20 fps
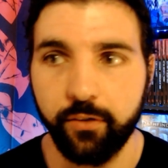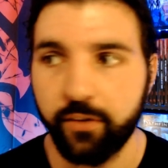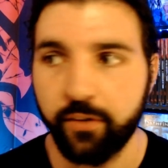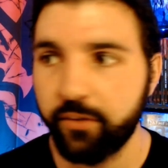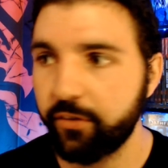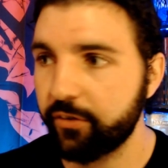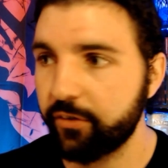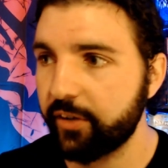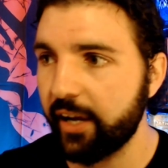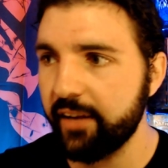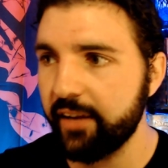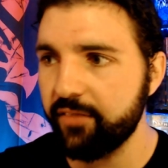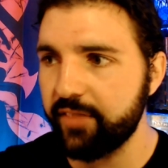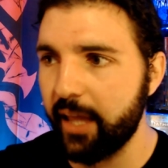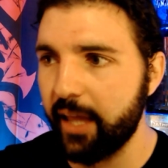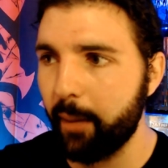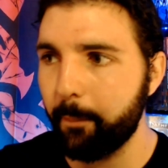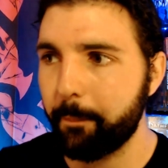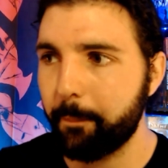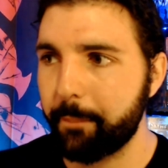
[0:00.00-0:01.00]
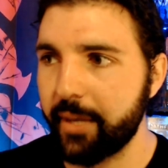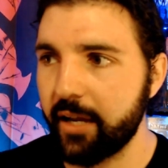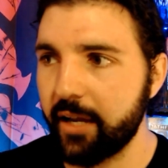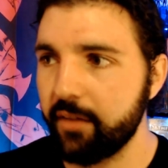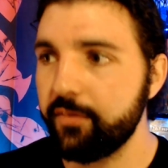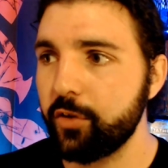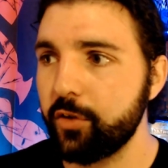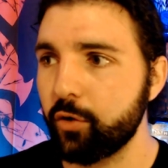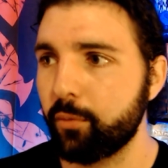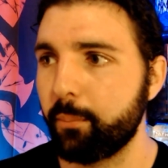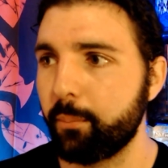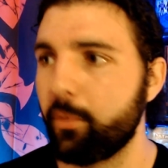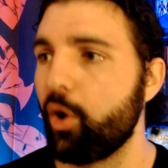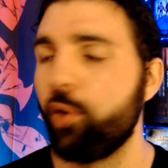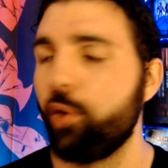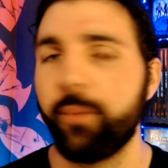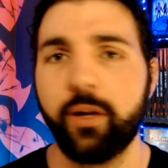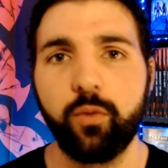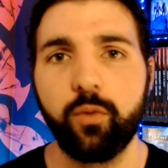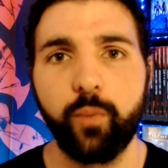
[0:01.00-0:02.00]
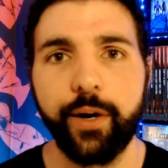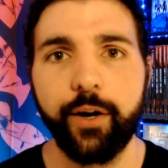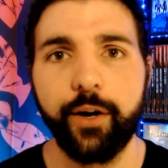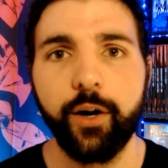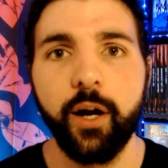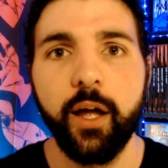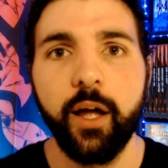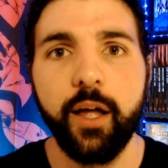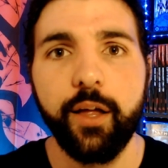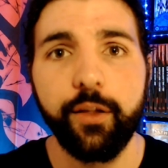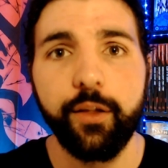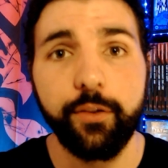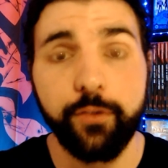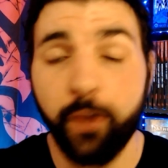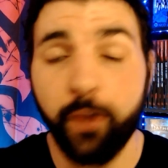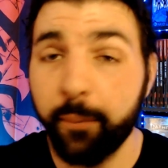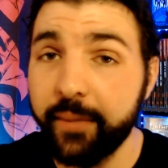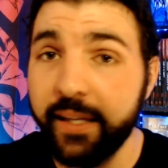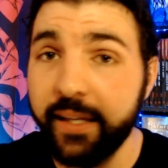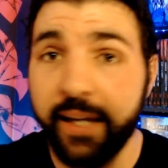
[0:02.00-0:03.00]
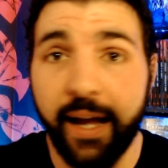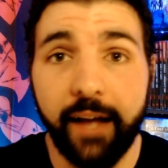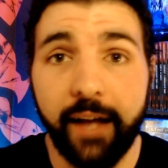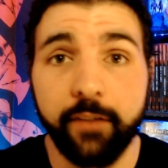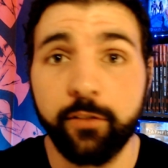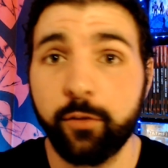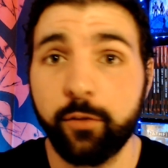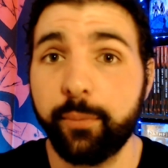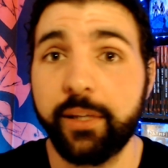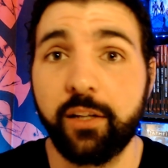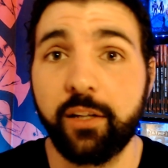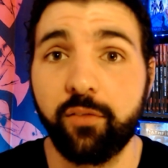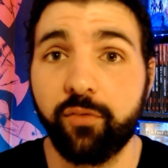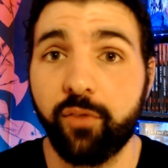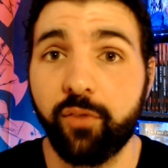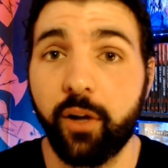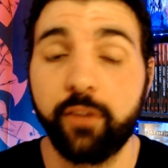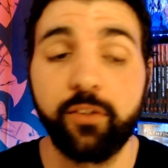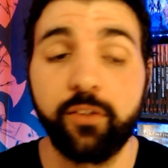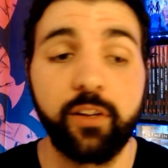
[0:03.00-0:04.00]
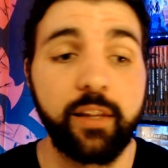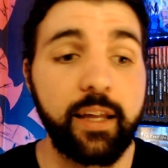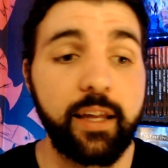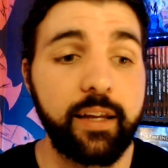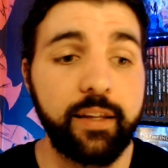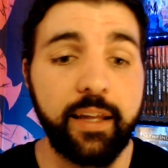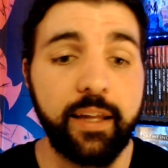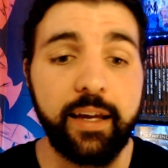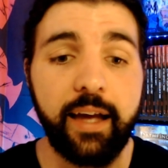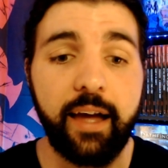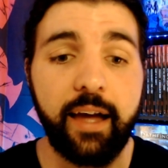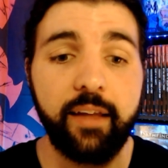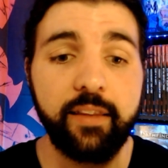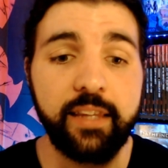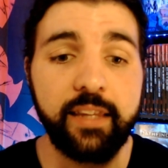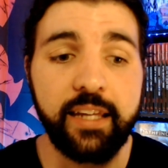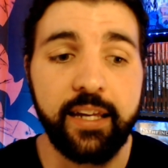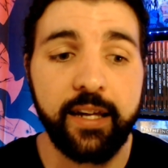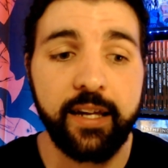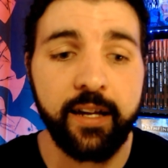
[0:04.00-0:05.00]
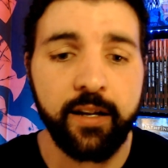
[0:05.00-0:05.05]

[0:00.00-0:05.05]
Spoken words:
This is kind of that pivotal moment where something has to be confronted. They had the